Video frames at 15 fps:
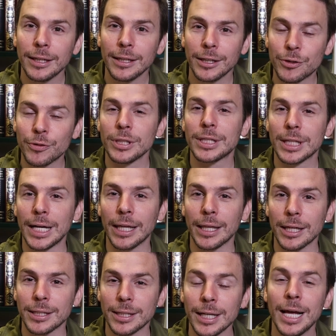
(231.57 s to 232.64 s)
The trees did not
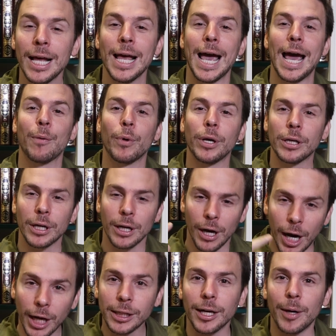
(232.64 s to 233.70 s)
listen. And when
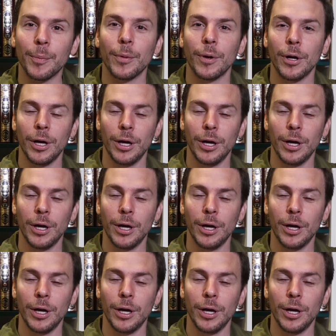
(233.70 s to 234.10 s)
Adam